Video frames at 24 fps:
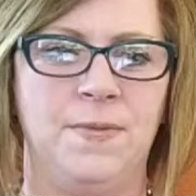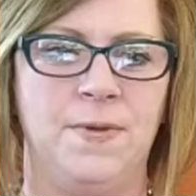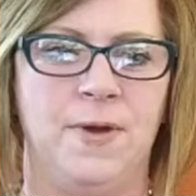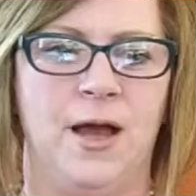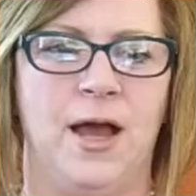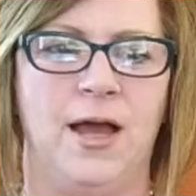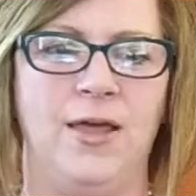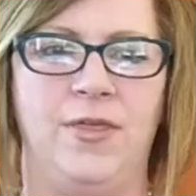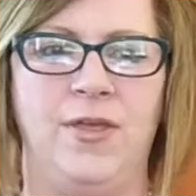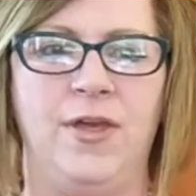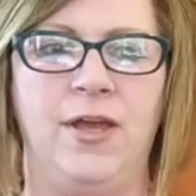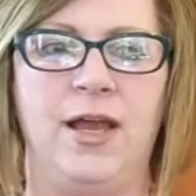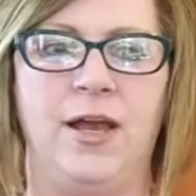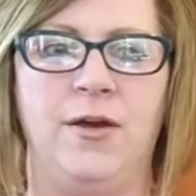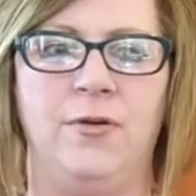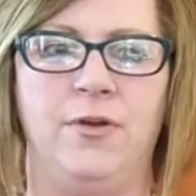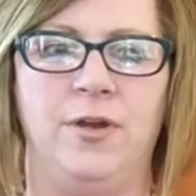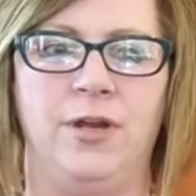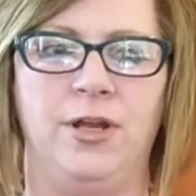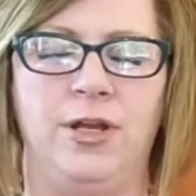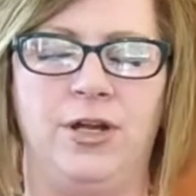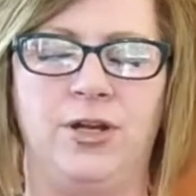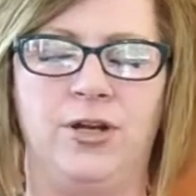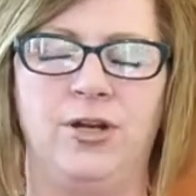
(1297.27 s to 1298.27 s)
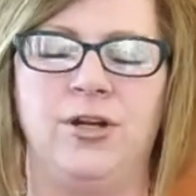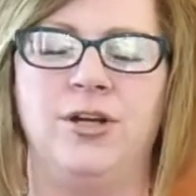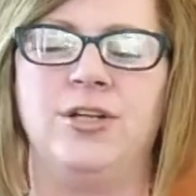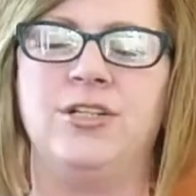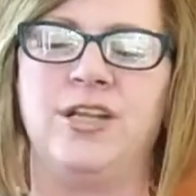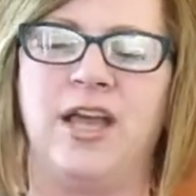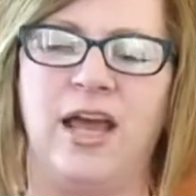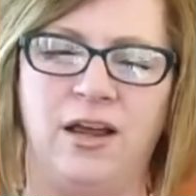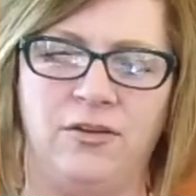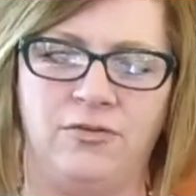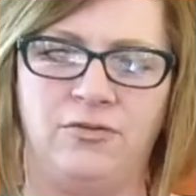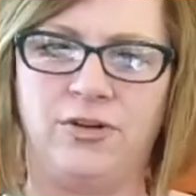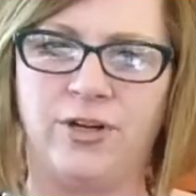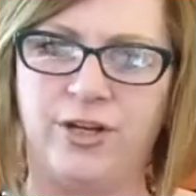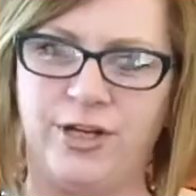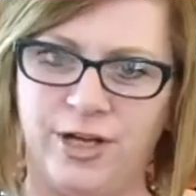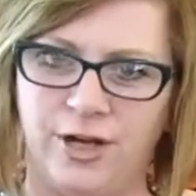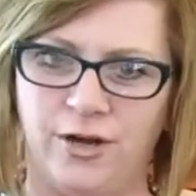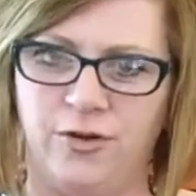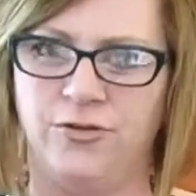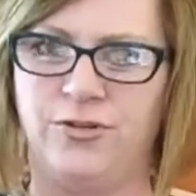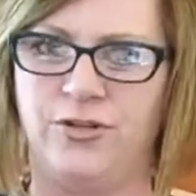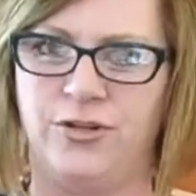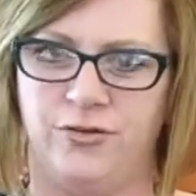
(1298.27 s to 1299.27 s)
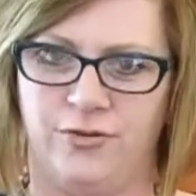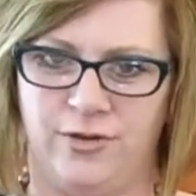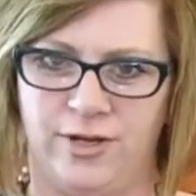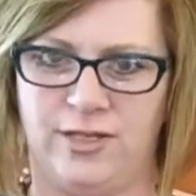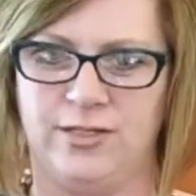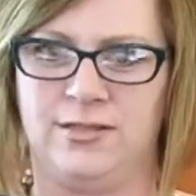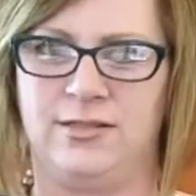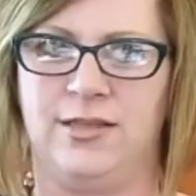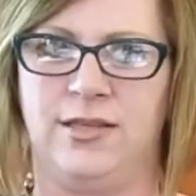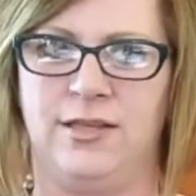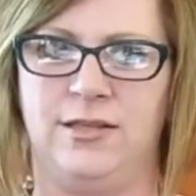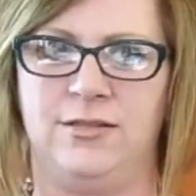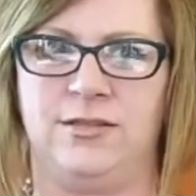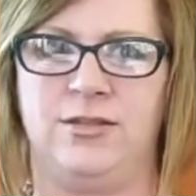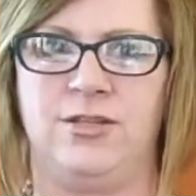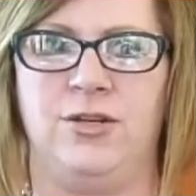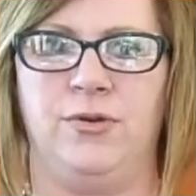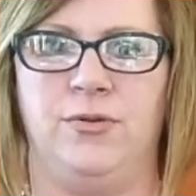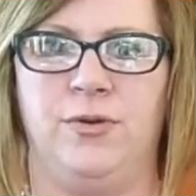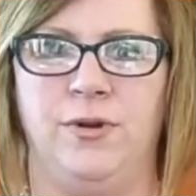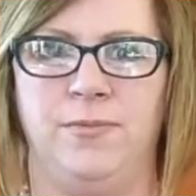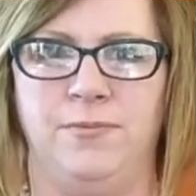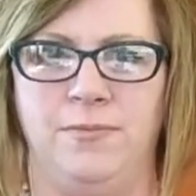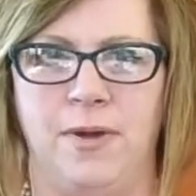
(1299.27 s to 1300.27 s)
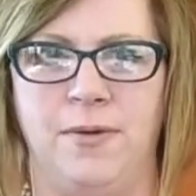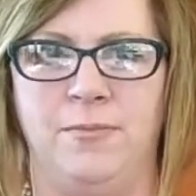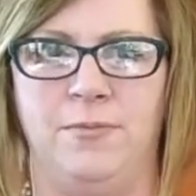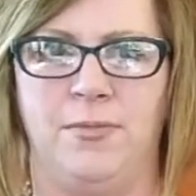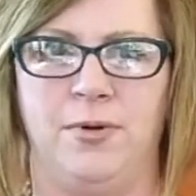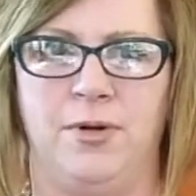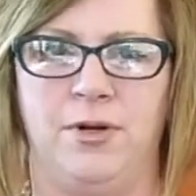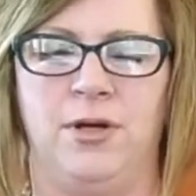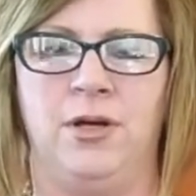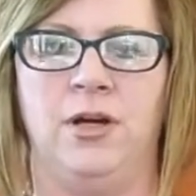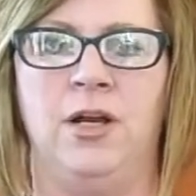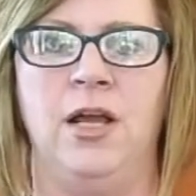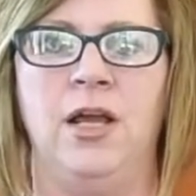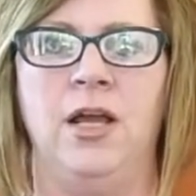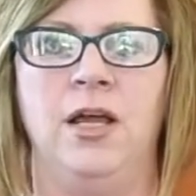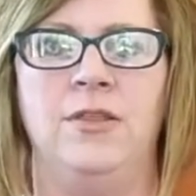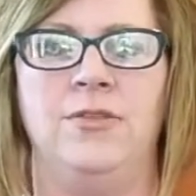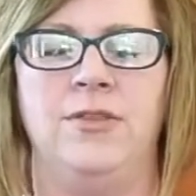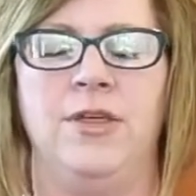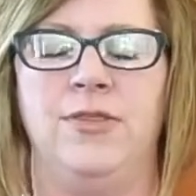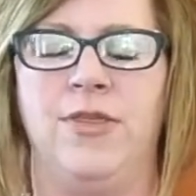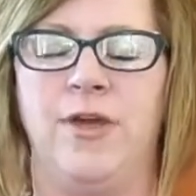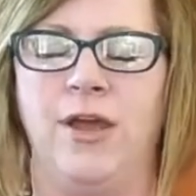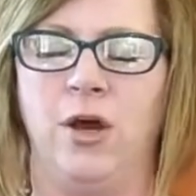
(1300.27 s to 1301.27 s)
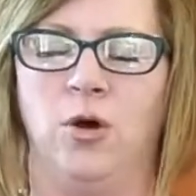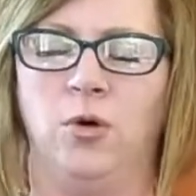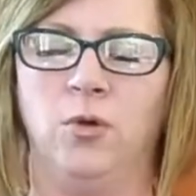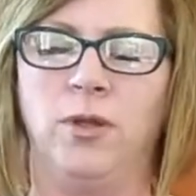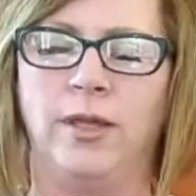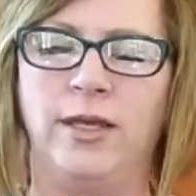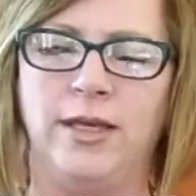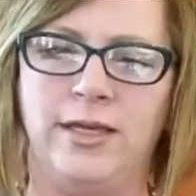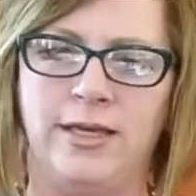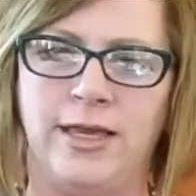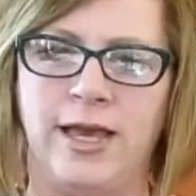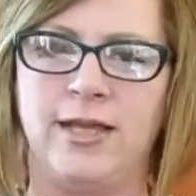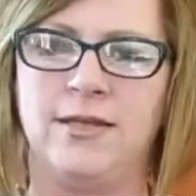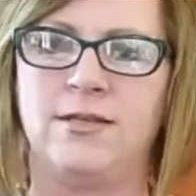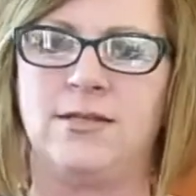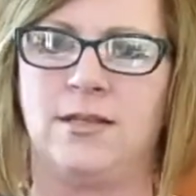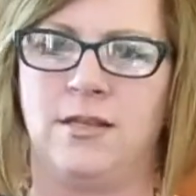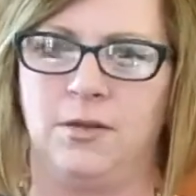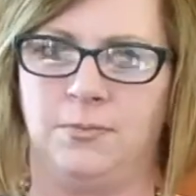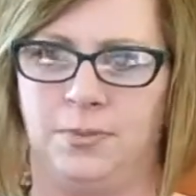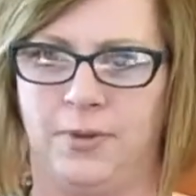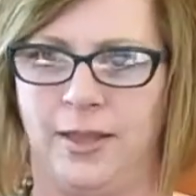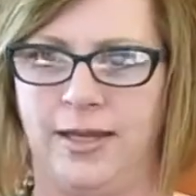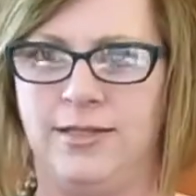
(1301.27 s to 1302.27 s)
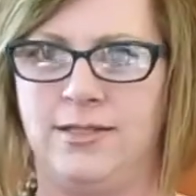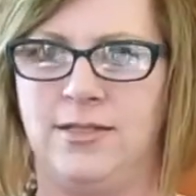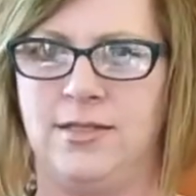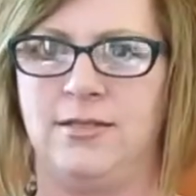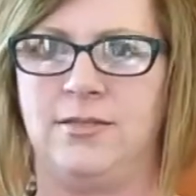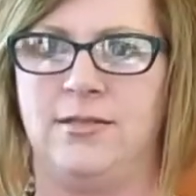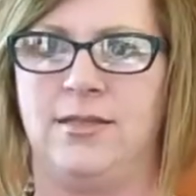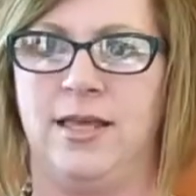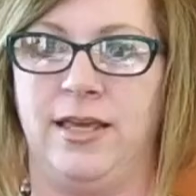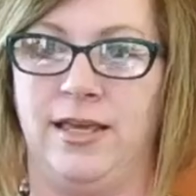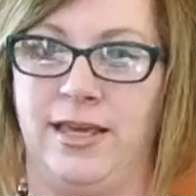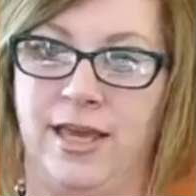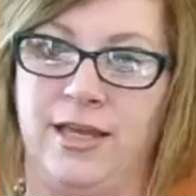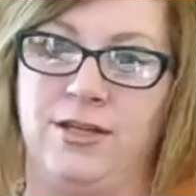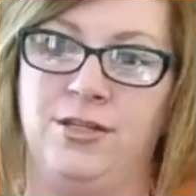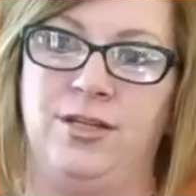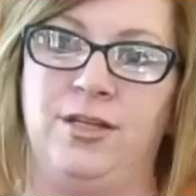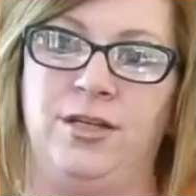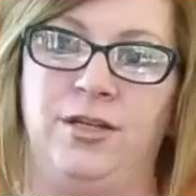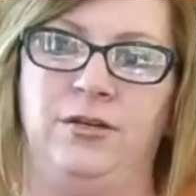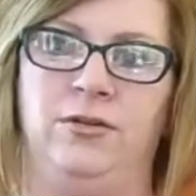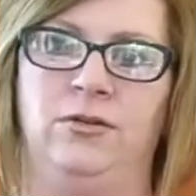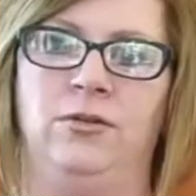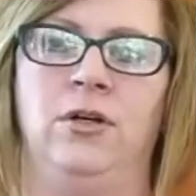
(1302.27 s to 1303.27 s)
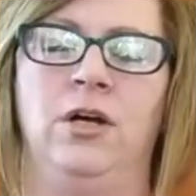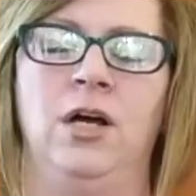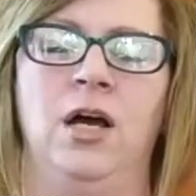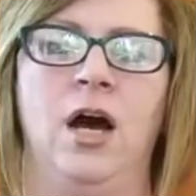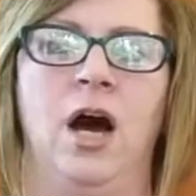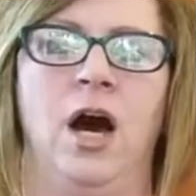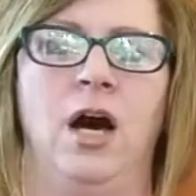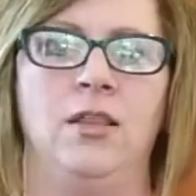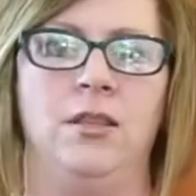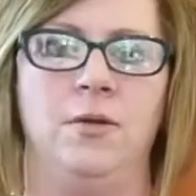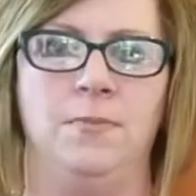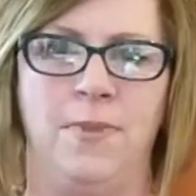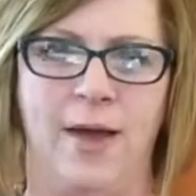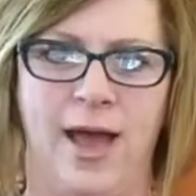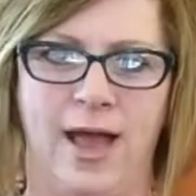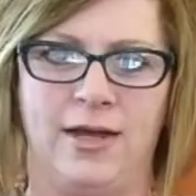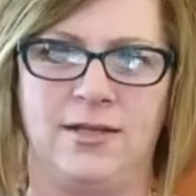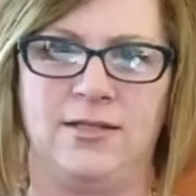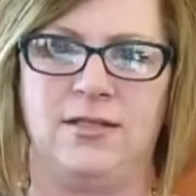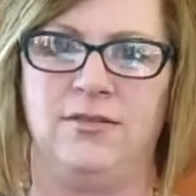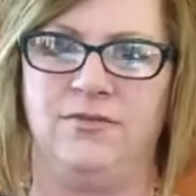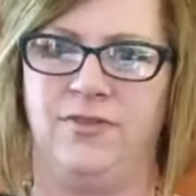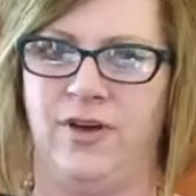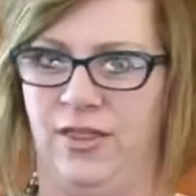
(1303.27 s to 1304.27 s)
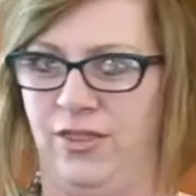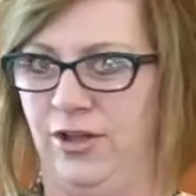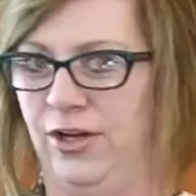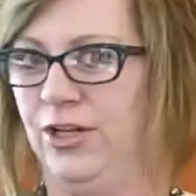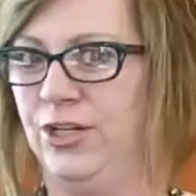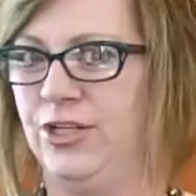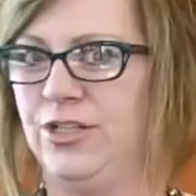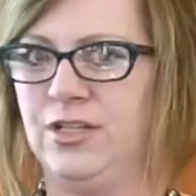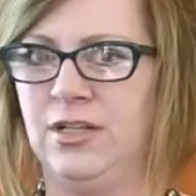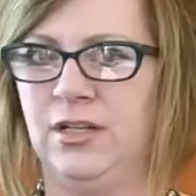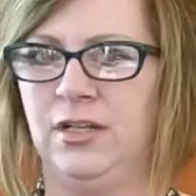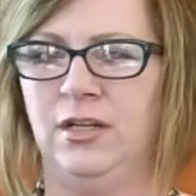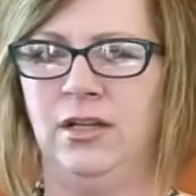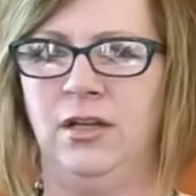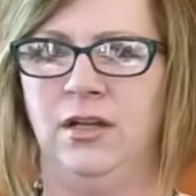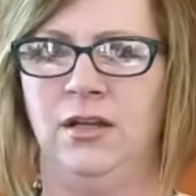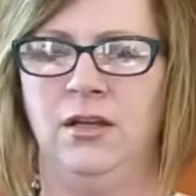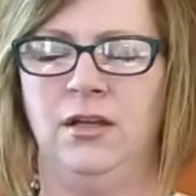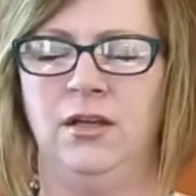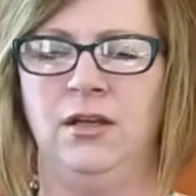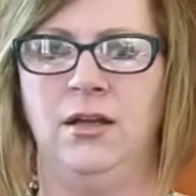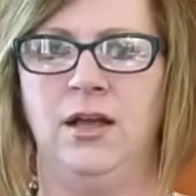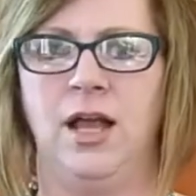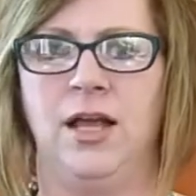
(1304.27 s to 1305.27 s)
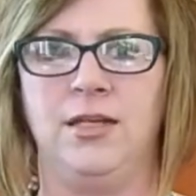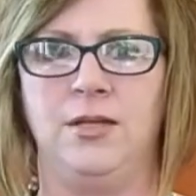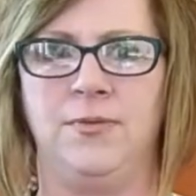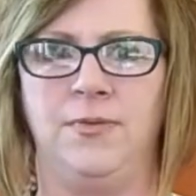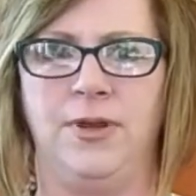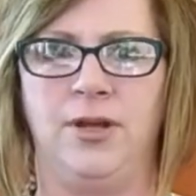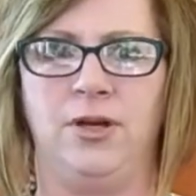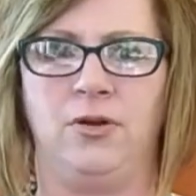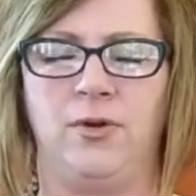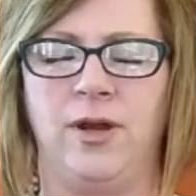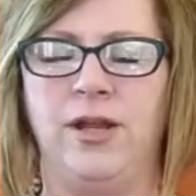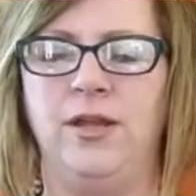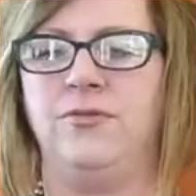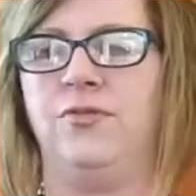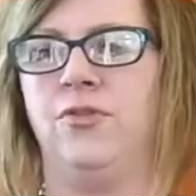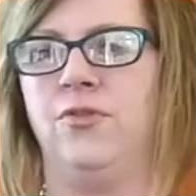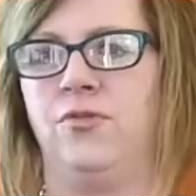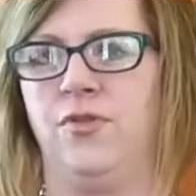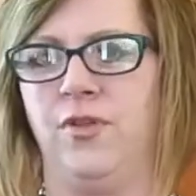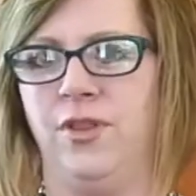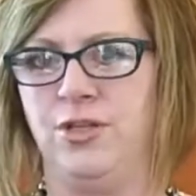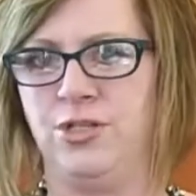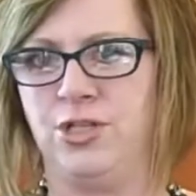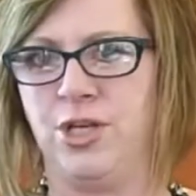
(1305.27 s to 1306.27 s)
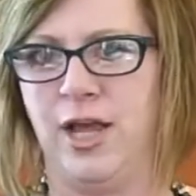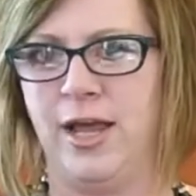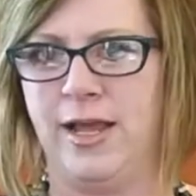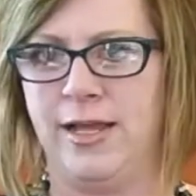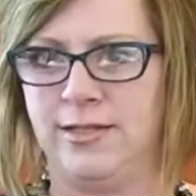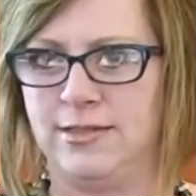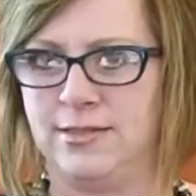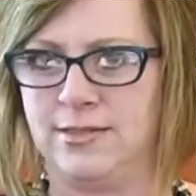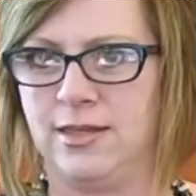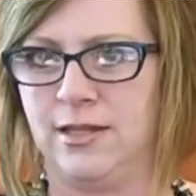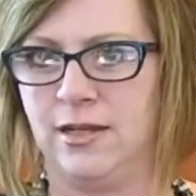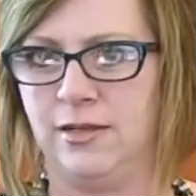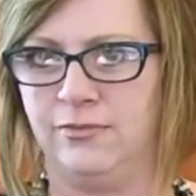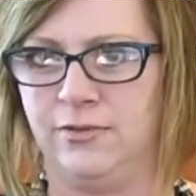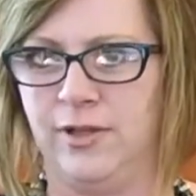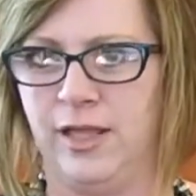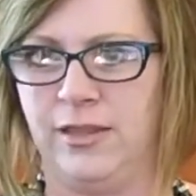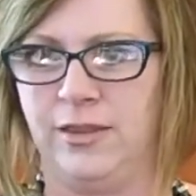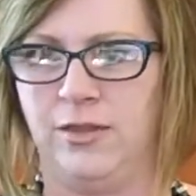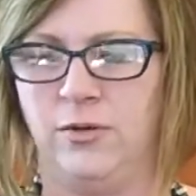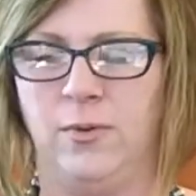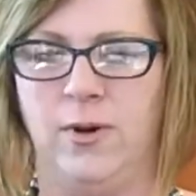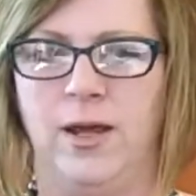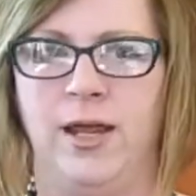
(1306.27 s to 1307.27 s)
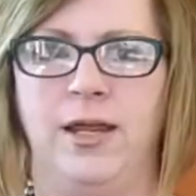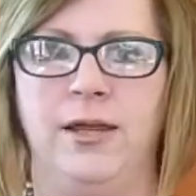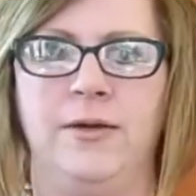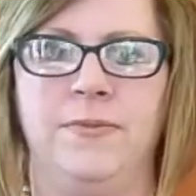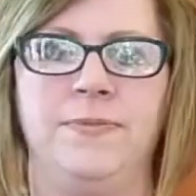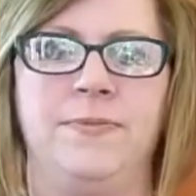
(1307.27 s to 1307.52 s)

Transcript: I think I would encourage every coach who does this to remember that they only get to the places they get to on the backs of others, and to be grateful for the giants that have led the way.